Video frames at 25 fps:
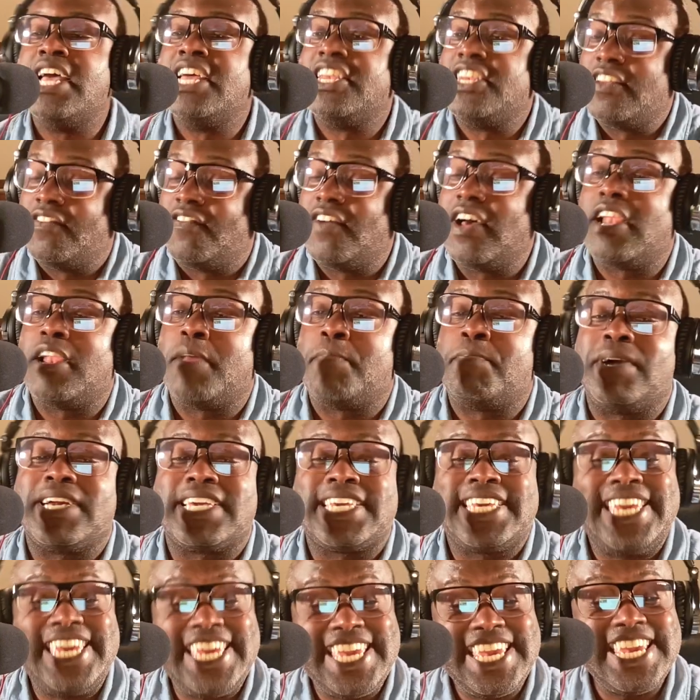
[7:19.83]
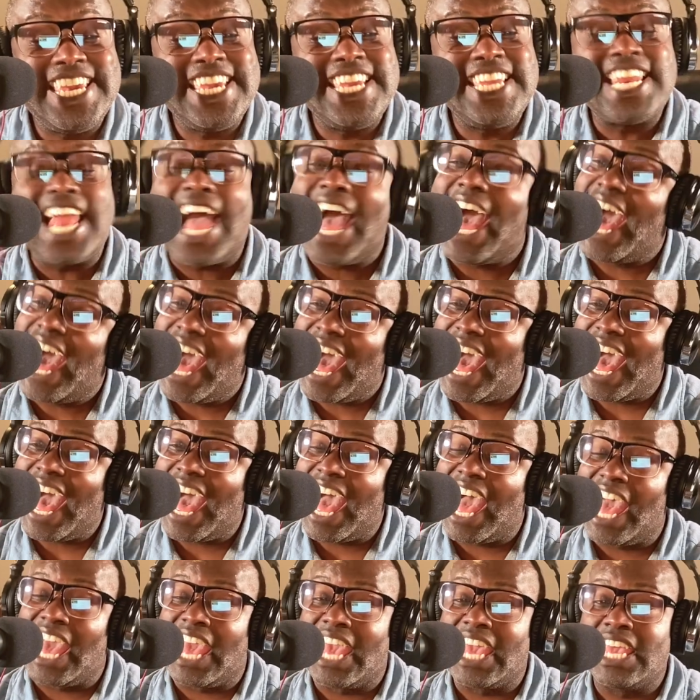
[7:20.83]
Develop a keen
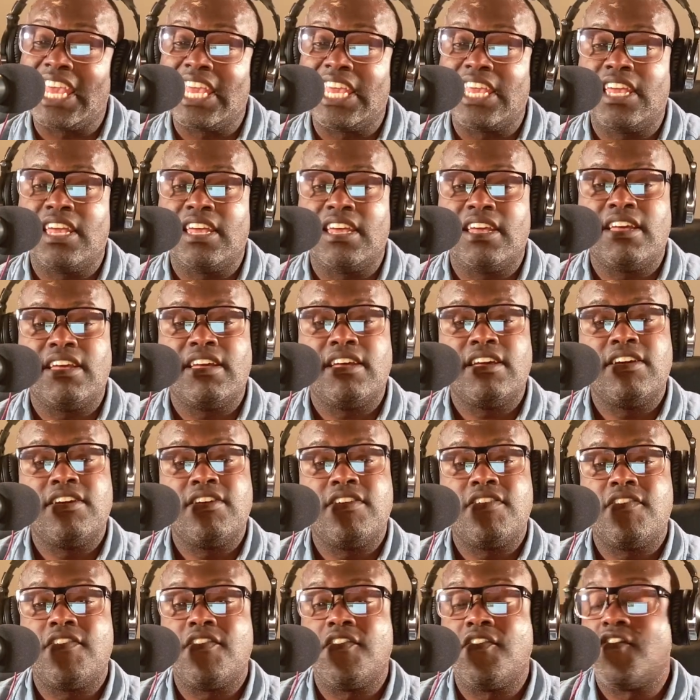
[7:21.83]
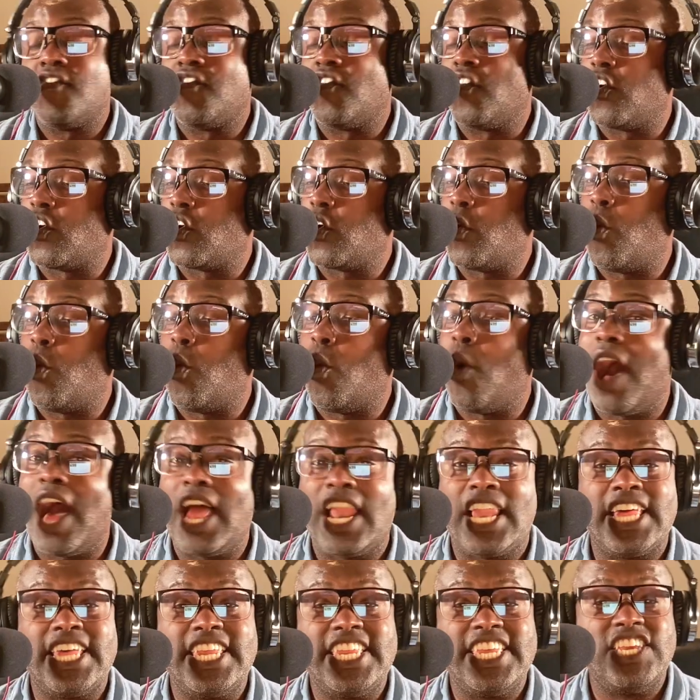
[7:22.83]
eye or
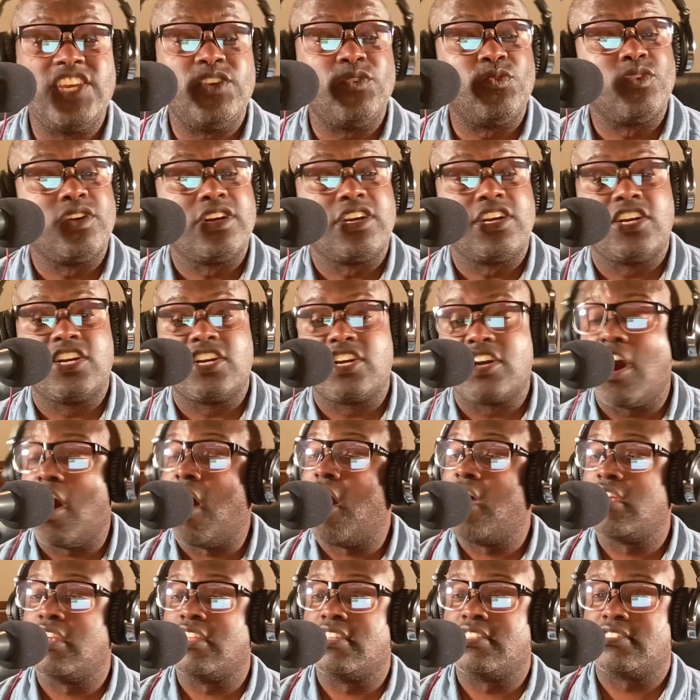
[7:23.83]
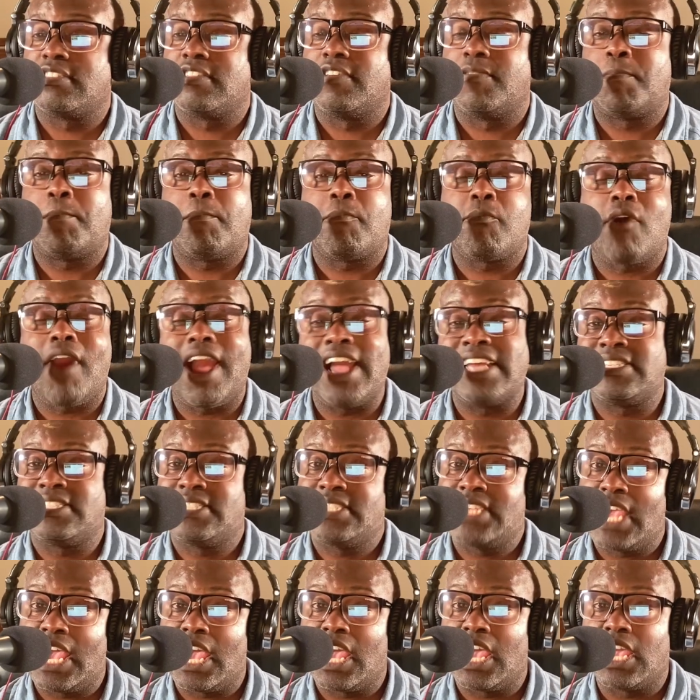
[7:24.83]
quality regardless of price
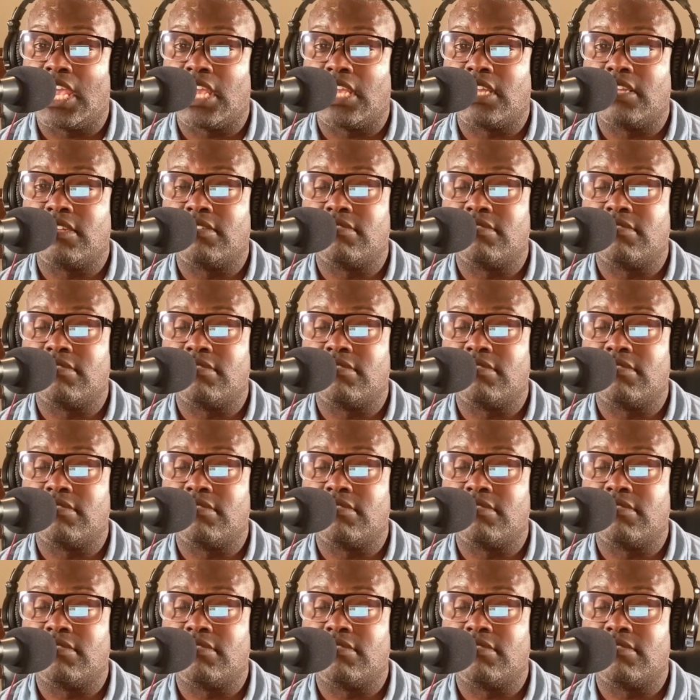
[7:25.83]
tag.